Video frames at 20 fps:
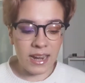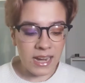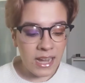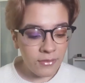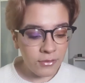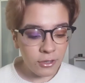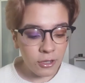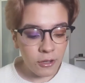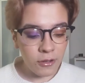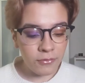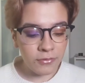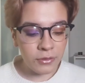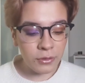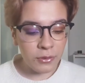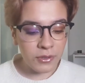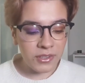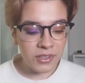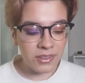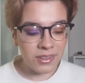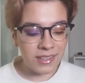I have a lot of
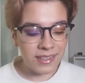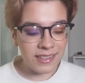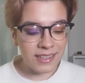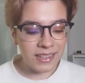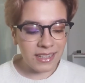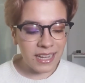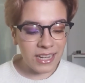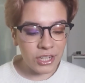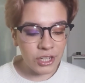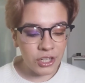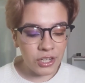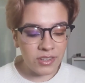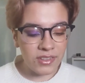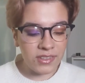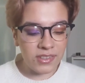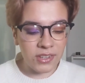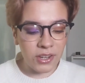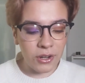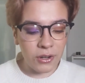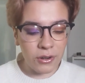thoughts on this collection,
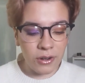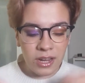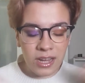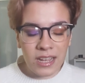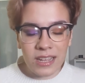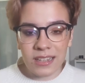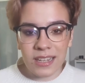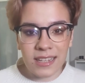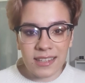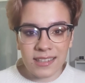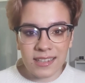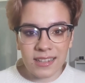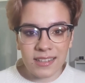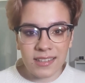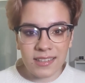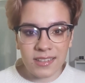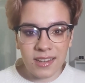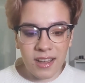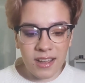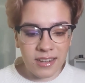so let's
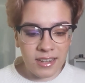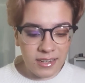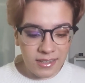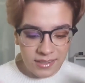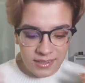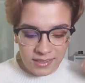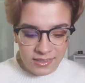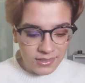get started.